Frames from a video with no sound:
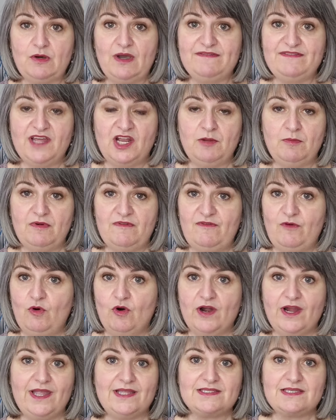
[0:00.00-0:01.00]
I've done it
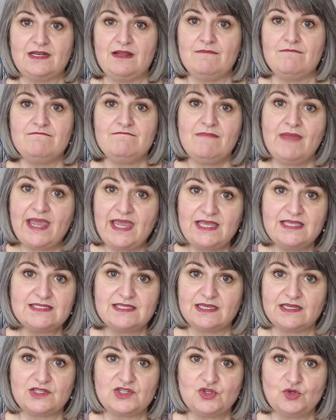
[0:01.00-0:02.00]
before. It's an
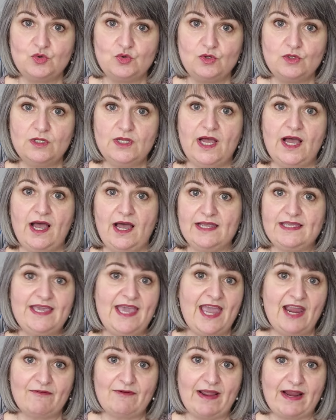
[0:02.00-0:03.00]
amazing tool. I uh,
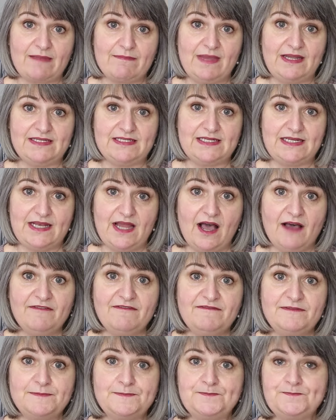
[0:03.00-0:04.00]
can't recommend it
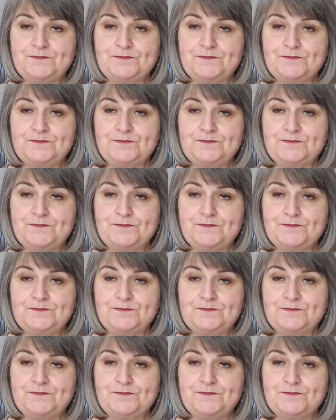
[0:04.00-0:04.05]
enough.